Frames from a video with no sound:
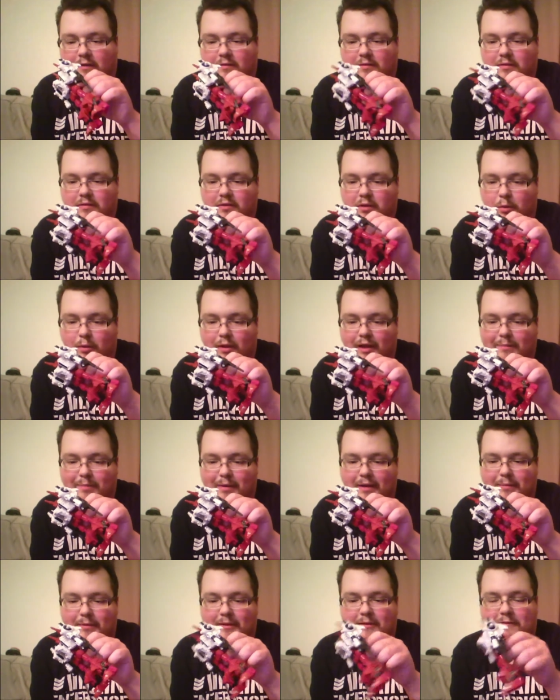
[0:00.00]
no white
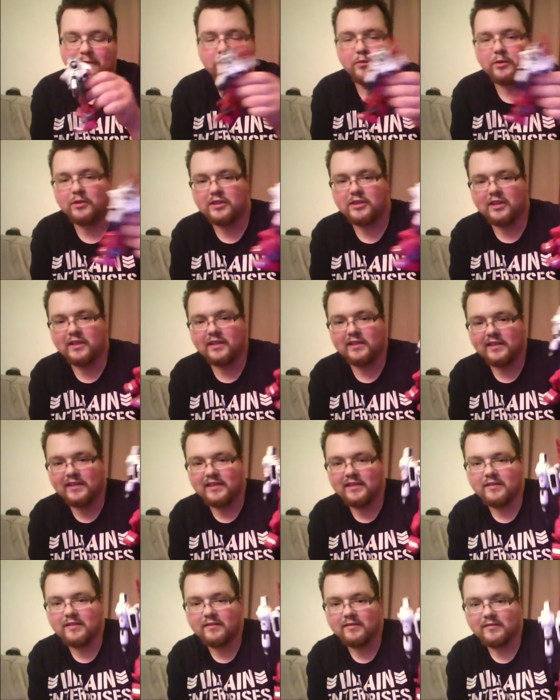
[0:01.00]
piping, unfortunately.